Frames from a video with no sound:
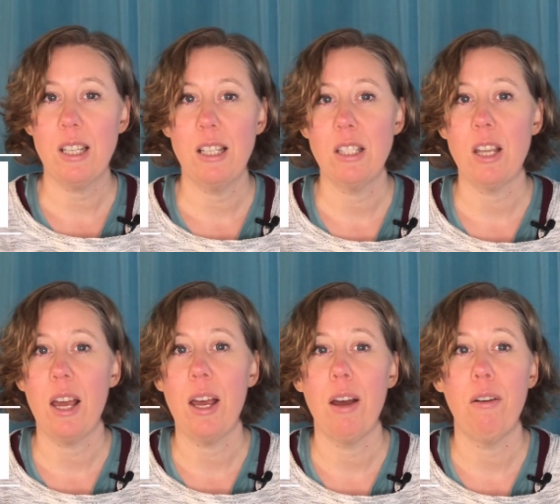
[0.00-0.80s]
It's
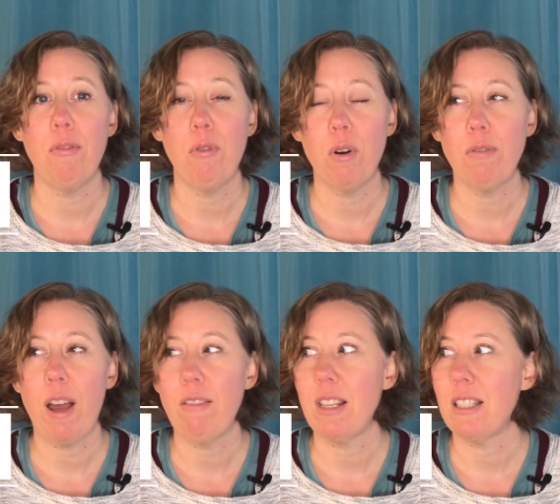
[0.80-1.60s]
4 or
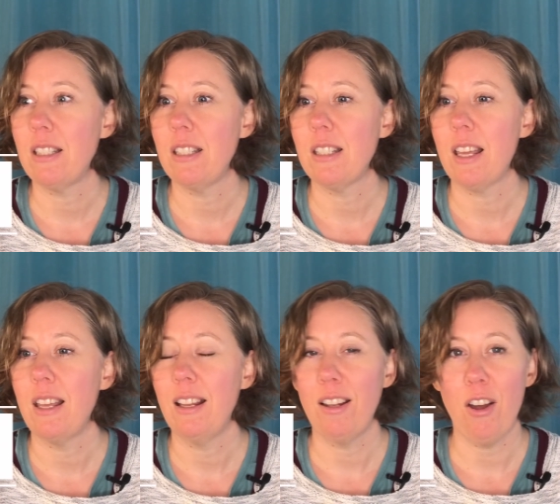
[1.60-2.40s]
5 lessons
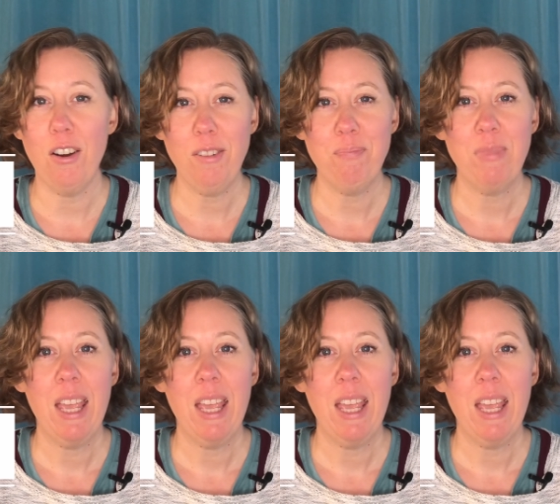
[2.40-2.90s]
long,